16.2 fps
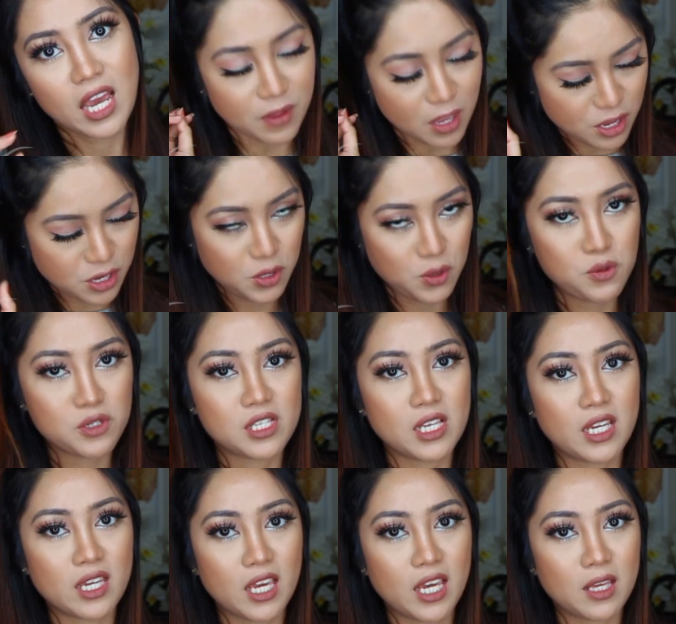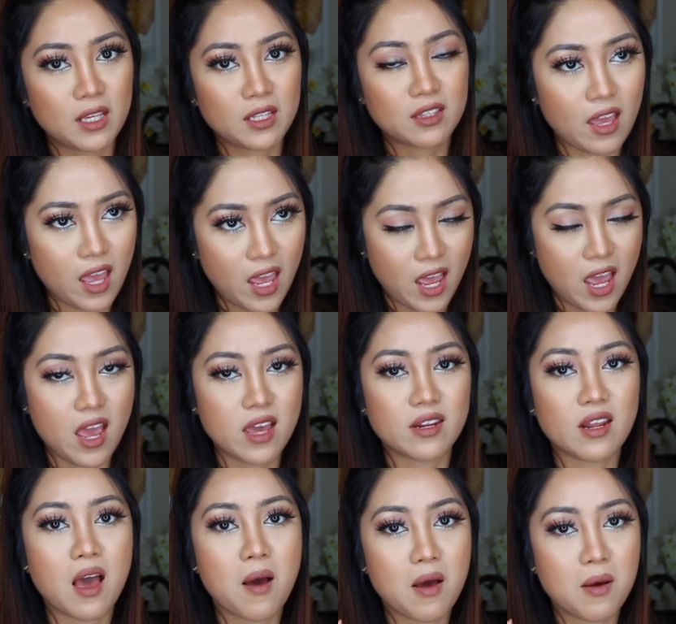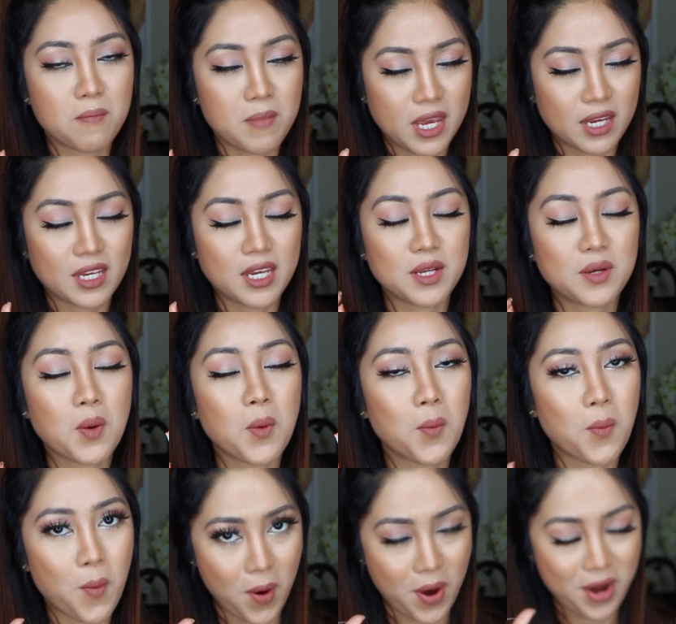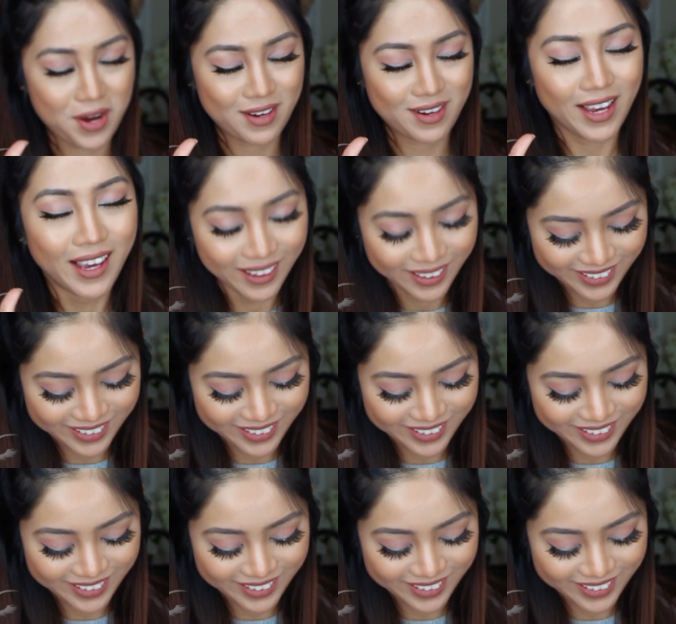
using it and make it work.